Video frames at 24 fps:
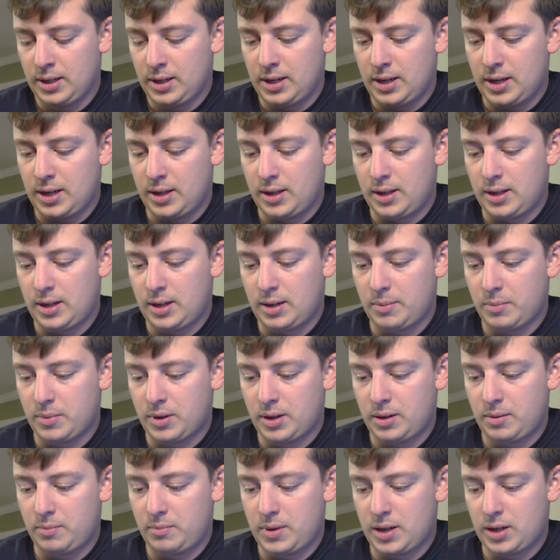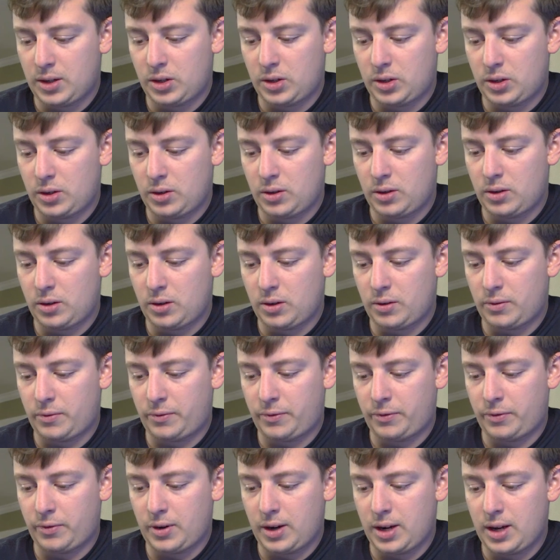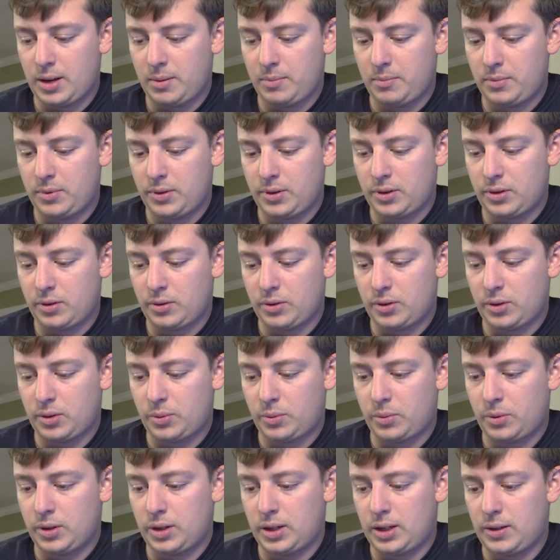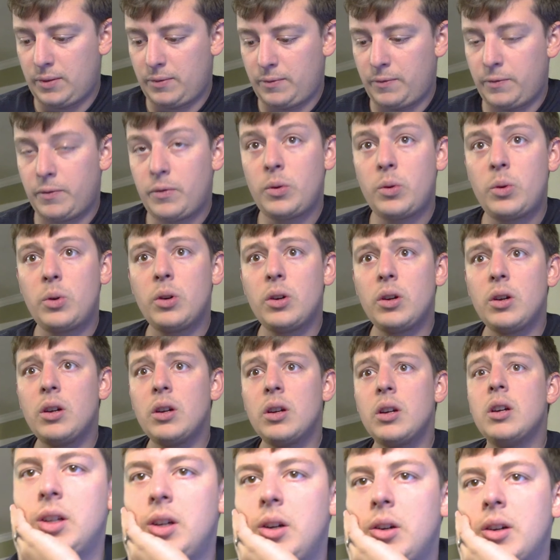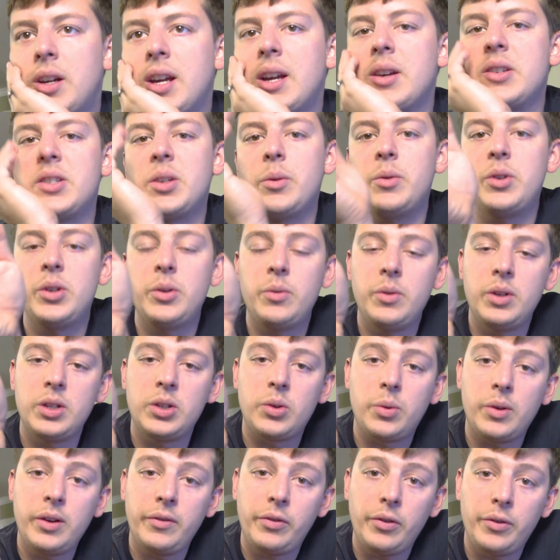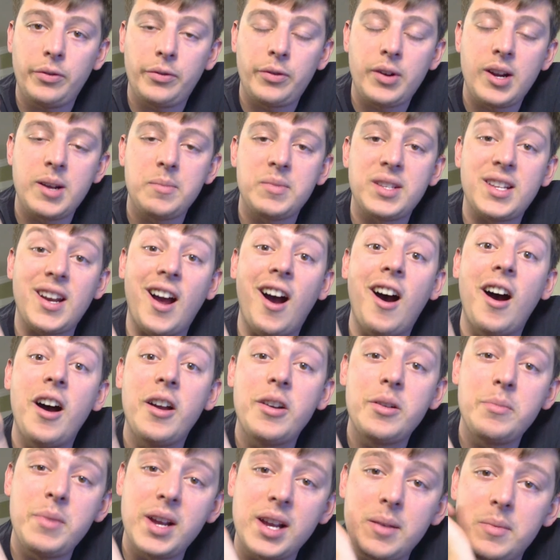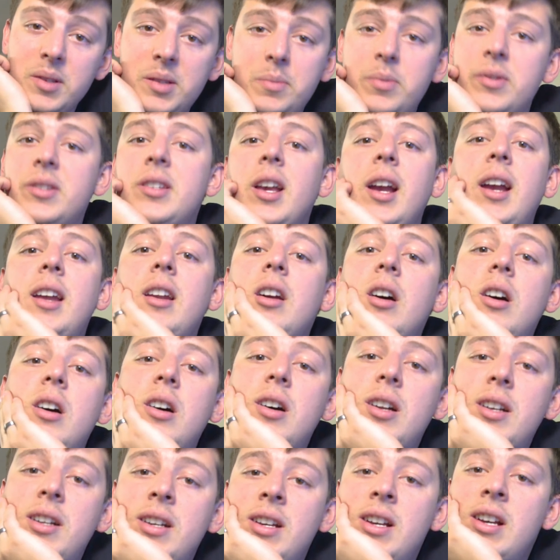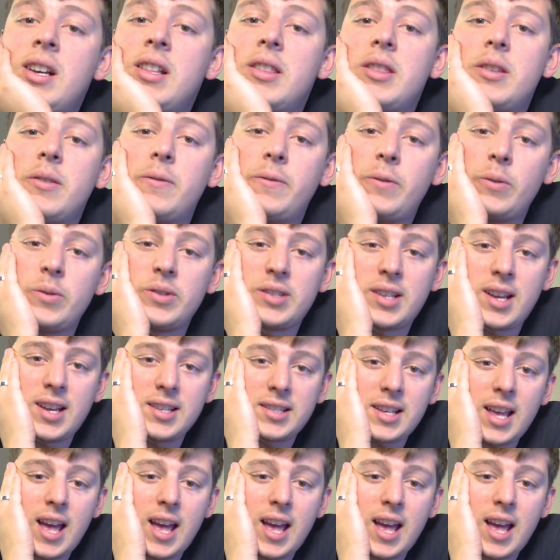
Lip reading: And then I'm gonna make sure our frames are 24. Okay, so we're doing 24 frames at 100 megabits per second on the full-size